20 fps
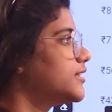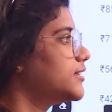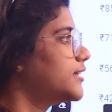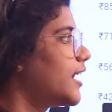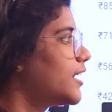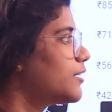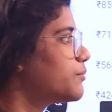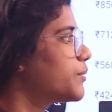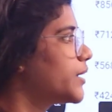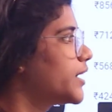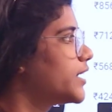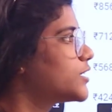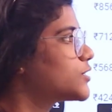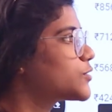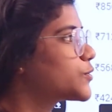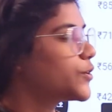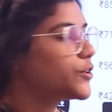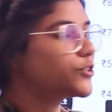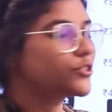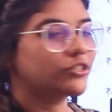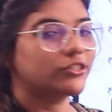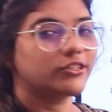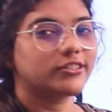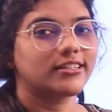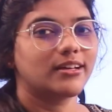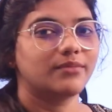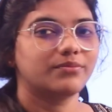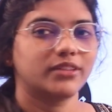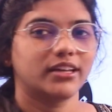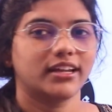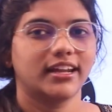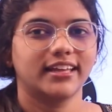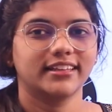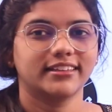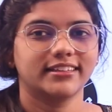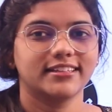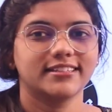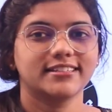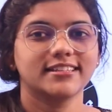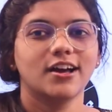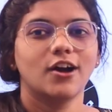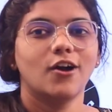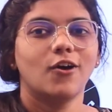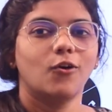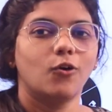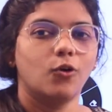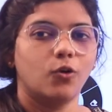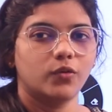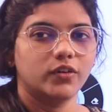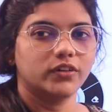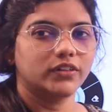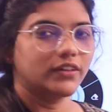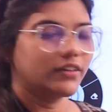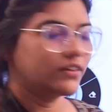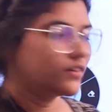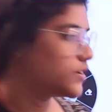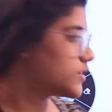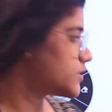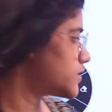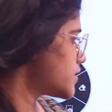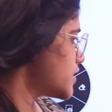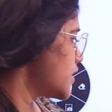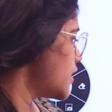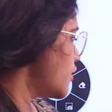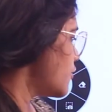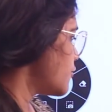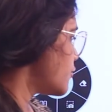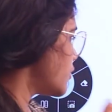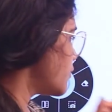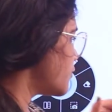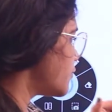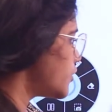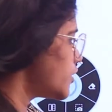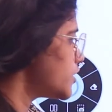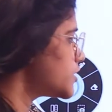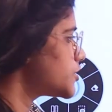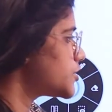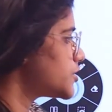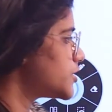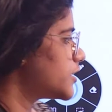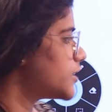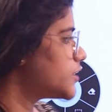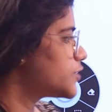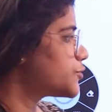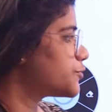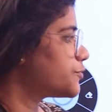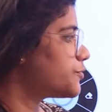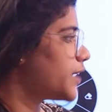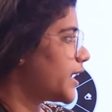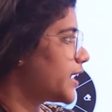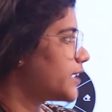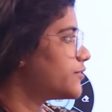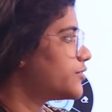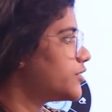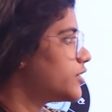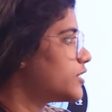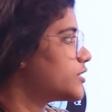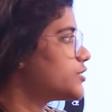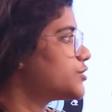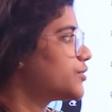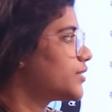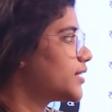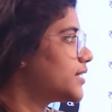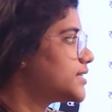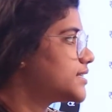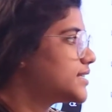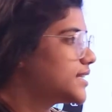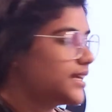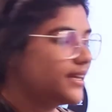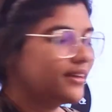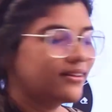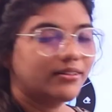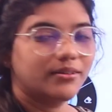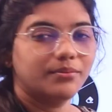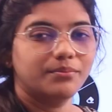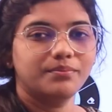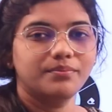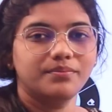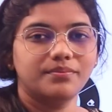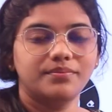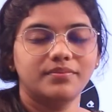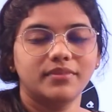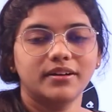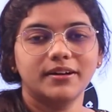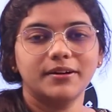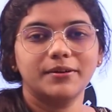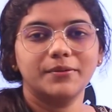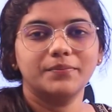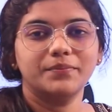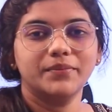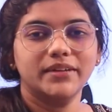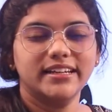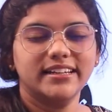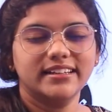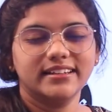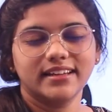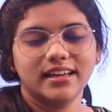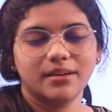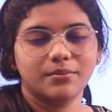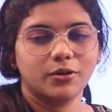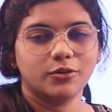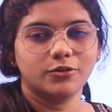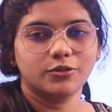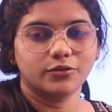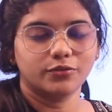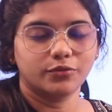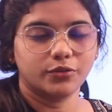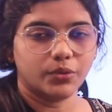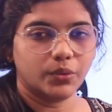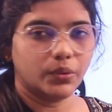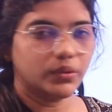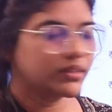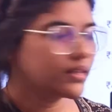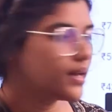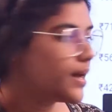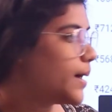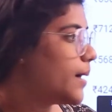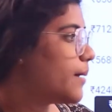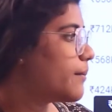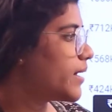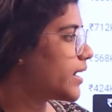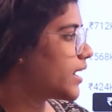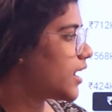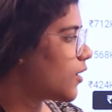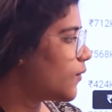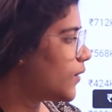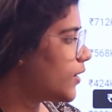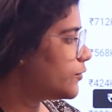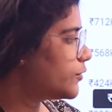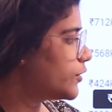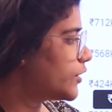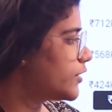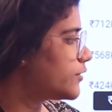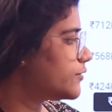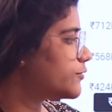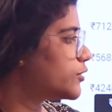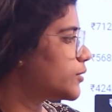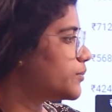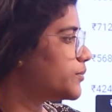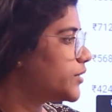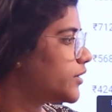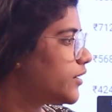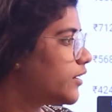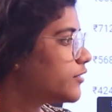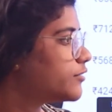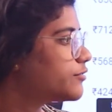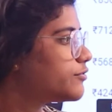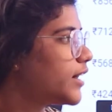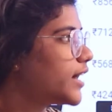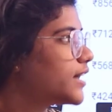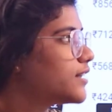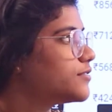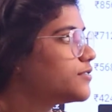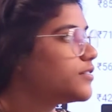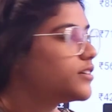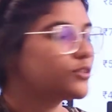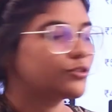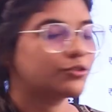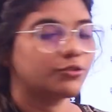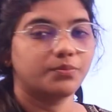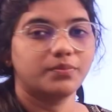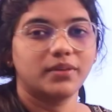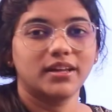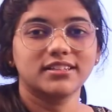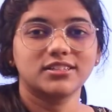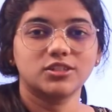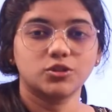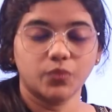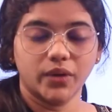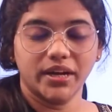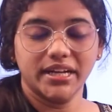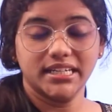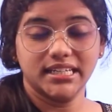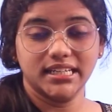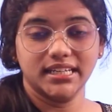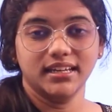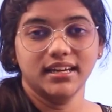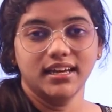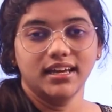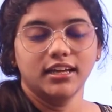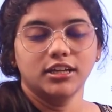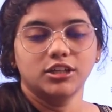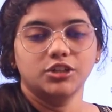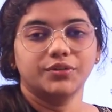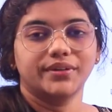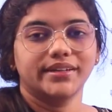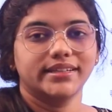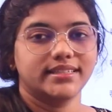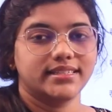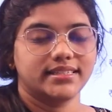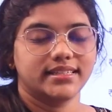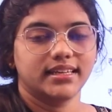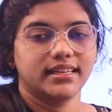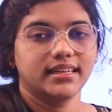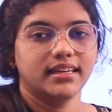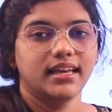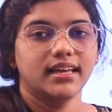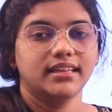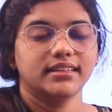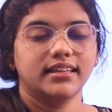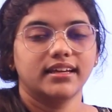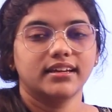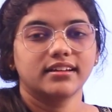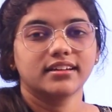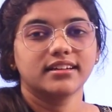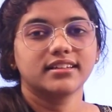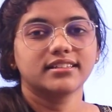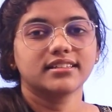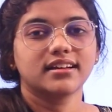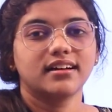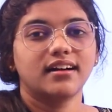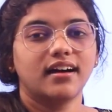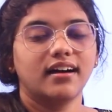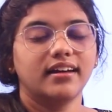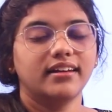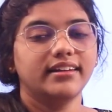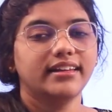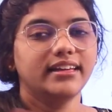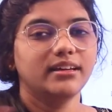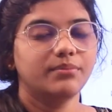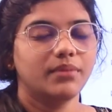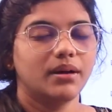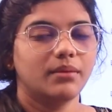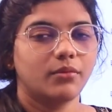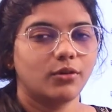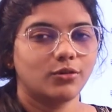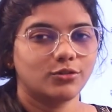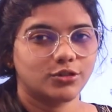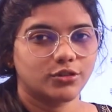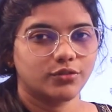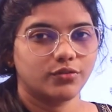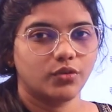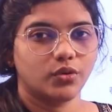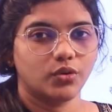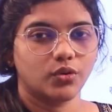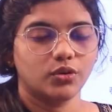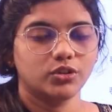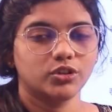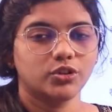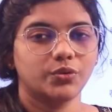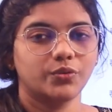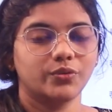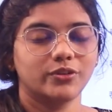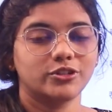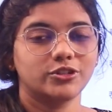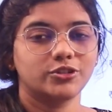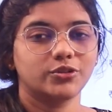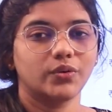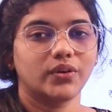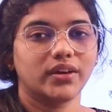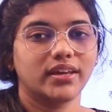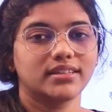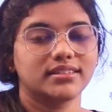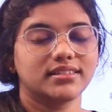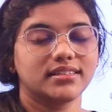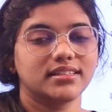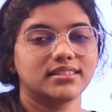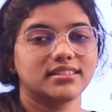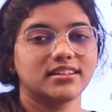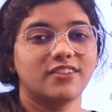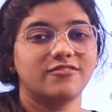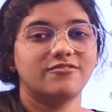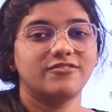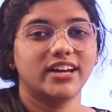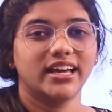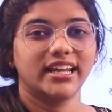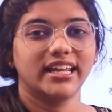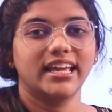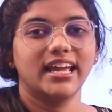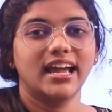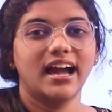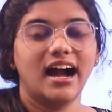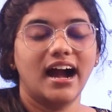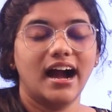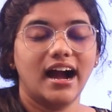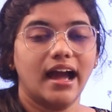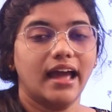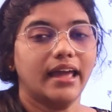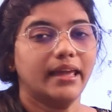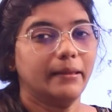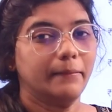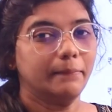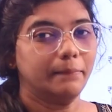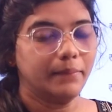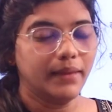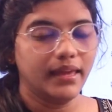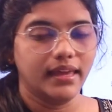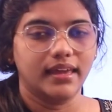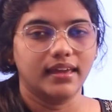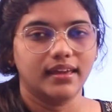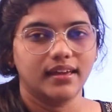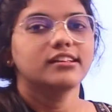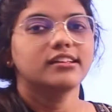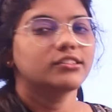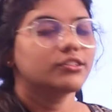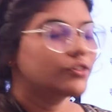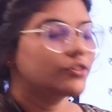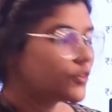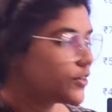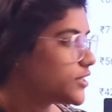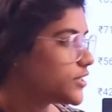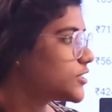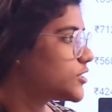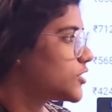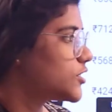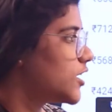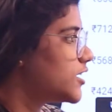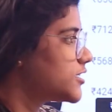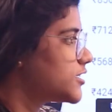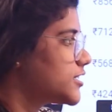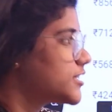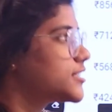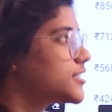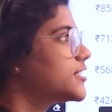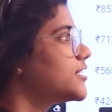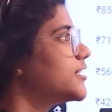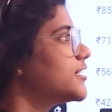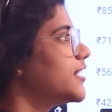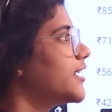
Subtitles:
that pay is going to look something like this over the years. From first year to 5 years, you can see a median amount of growth. But however, from year 5 to plus 20, you can see there is a leap amount of growth which showcases a very high pay. So it's not just